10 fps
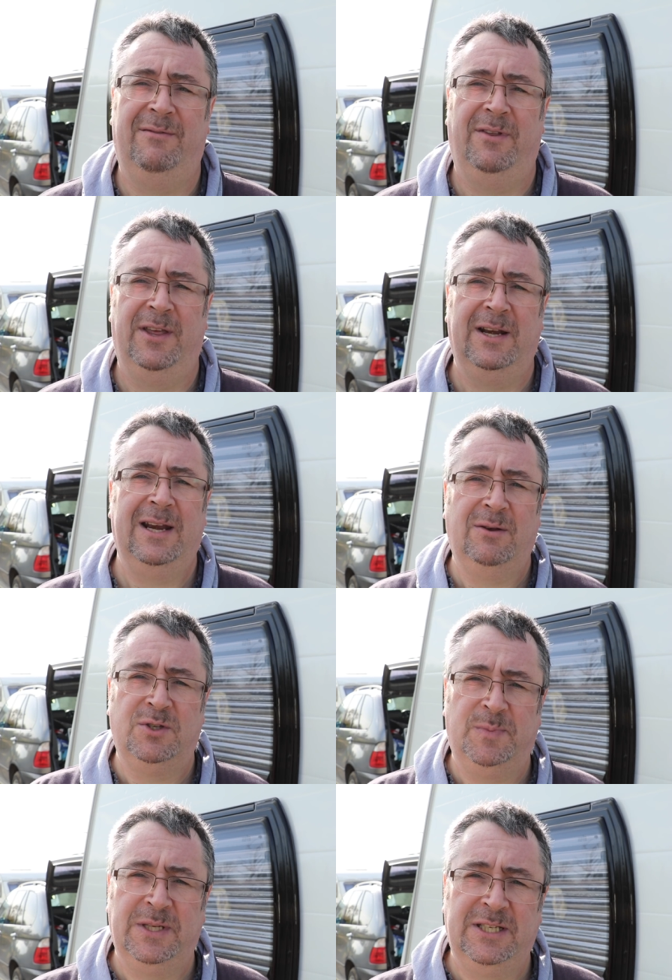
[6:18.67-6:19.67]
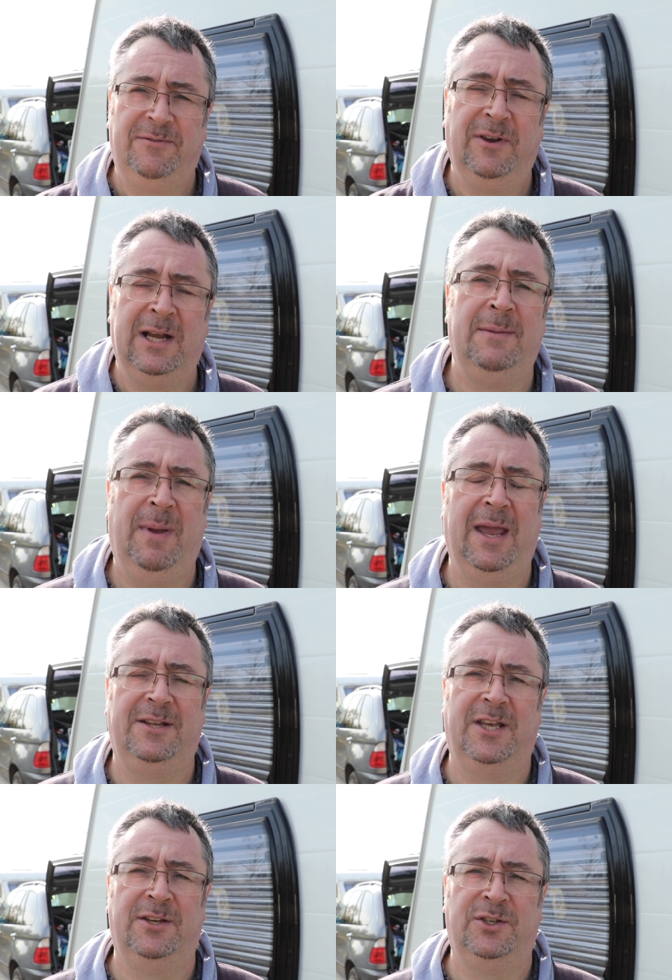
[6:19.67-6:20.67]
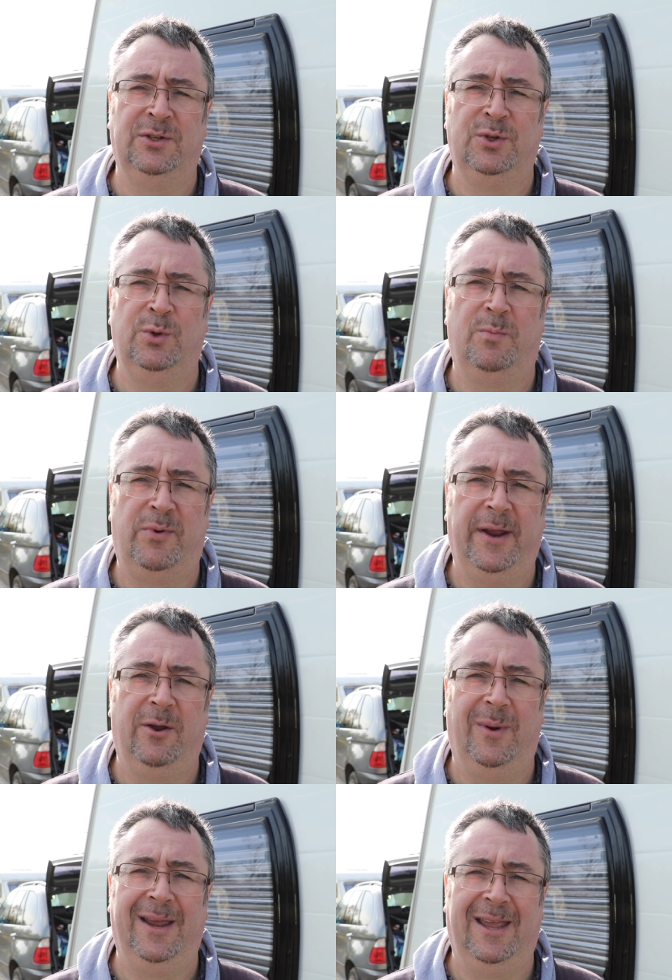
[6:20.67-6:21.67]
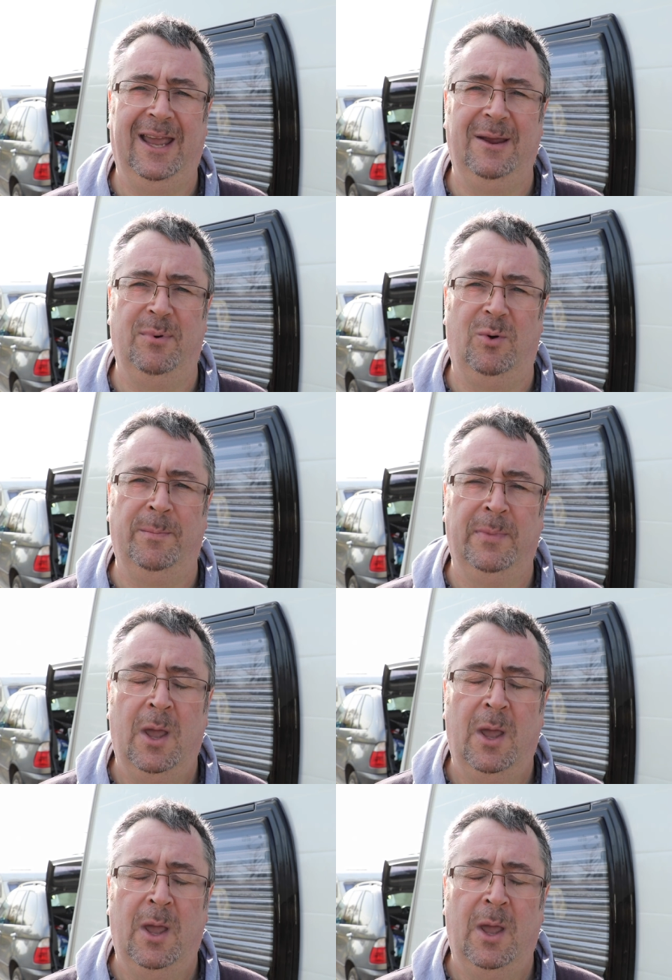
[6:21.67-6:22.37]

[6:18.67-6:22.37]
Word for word: everything, now specifically pay attention to the breakaway cable.